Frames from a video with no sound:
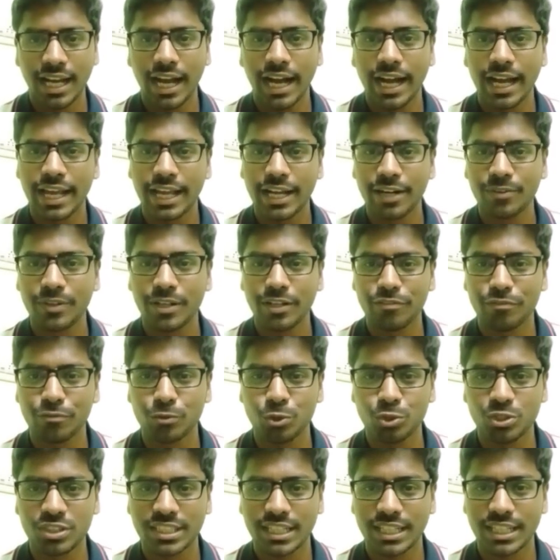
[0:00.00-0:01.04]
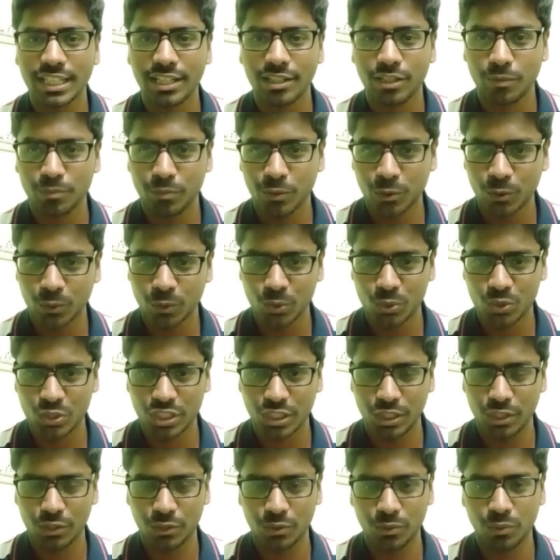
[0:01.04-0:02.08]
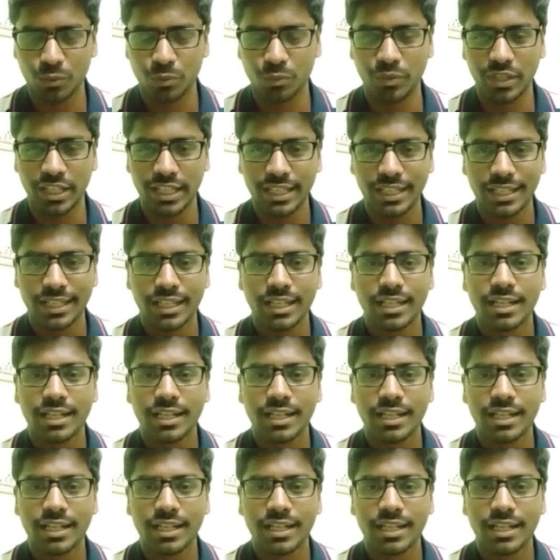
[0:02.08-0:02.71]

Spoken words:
I have done full stack developer course at GUVI.